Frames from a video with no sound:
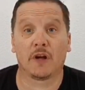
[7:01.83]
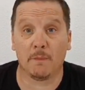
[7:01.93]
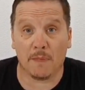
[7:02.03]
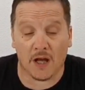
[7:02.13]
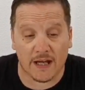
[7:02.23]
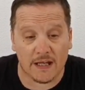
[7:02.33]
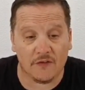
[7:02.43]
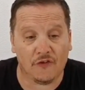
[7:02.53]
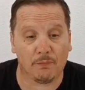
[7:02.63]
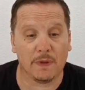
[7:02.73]

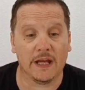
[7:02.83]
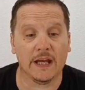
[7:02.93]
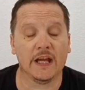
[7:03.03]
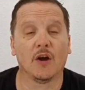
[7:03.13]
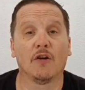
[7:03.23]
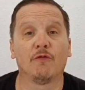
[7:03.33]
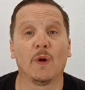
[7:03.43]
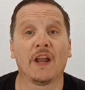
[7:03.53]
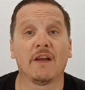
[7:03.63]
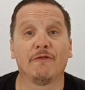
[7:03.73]
reminds me of
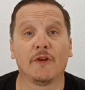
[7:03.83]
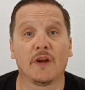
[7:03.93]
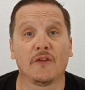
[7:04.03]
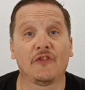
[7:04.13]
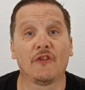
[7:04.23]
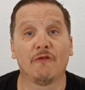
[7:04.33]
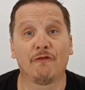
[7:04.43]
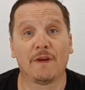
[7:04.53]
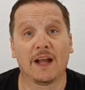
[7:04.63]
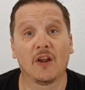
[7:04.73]
when I first
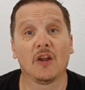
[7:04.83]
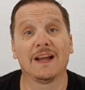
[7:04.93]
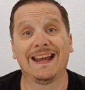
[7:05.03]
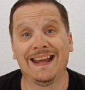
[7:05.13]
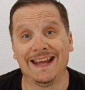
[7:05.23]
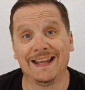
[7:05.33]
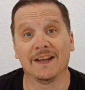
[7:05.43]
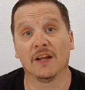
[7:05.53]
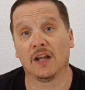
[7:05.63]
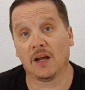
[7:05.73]
fell
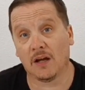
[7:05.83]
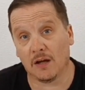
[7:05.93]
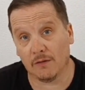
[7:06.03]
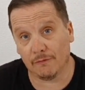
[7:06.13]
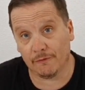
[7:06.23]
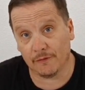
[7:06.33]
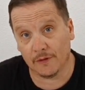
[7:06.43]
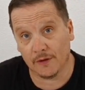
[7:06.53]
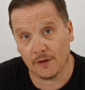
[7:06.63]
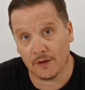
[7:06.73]
in love.
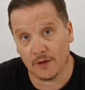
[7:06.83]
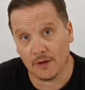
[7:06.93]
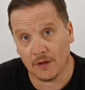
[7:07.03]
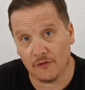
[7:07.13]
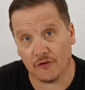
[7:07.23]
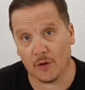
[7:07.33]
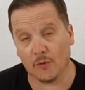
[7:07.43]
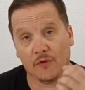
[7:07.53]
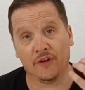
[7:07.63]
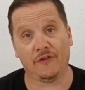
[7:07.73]

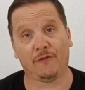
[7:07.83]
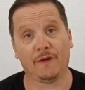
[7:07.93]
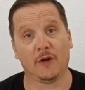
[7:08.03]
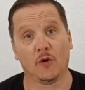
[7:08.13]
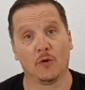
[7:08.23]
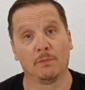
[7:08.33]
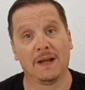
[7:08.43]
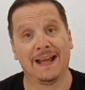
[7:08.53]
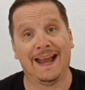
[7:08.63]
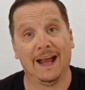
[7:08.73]
So this
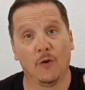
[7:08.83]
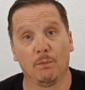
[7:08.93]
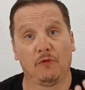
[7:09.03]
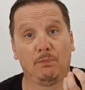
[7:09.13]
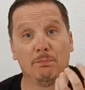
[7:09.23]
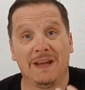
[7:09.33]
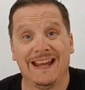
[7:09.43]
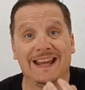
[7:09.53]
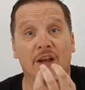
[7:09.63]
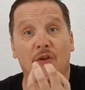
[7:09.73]
film helps
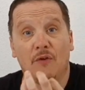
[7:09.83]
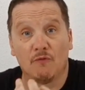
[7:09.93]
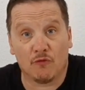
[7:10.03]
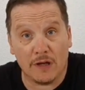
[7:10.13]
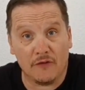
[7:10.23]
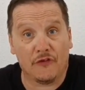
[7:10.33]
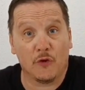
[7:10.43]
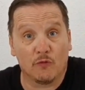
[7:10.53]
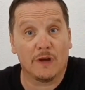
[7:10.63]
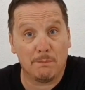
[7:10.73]
me
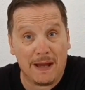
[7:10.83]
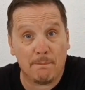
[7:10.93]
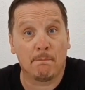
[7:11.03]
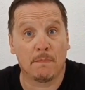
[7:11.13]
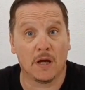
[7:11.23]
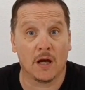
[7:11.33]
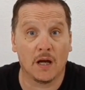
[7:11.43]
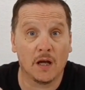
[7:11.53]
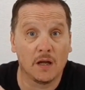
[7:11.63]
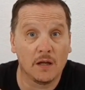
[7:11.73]
to
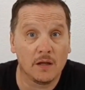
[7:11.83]
remember